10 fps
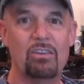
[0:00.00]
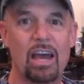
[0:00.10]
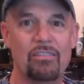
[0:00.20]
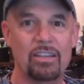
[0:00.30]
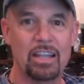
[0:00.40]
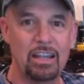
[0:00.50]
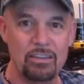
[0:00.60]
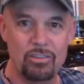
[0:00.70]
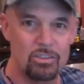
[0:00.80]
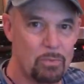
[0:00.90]
like you have a
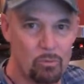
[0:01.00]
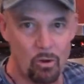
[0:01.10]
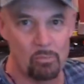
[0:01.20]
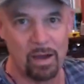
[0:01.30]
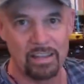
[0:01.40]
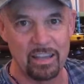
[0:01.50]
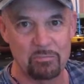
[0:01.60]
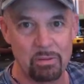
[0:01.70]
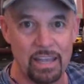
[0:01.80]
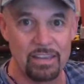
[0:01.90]
little invisible robot
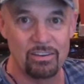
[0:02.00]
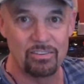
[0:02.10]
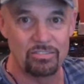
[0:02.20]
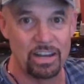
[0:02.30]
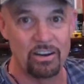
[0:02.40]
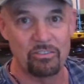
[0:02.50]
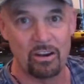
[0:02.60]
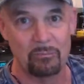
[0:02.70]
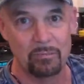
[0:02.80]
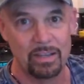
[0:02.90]
that's playing your snare
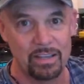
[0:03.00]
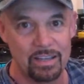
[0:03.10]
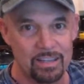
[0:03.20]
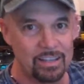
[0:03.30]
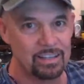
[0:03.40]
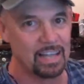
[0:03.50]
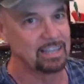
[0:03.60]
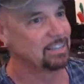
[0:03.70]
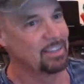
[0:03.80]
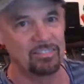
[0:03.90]
drum,
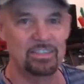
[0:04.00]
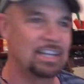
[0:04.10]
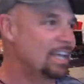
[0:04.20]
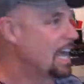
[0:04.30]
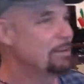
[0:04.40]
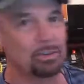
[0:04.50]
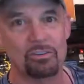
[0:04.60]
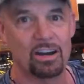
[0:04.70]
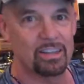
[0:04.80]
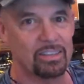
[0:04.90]
like a Disney
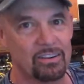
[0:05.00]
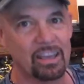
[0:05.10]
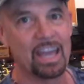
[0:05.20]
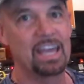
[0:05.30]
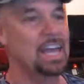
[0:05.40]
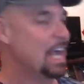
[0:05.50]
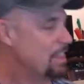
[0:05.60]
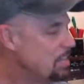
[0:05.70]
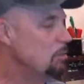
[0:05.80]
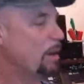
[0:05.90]
animatronic thing, okay?
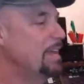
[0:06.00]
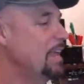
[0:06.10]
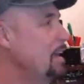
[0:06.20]
Then you mic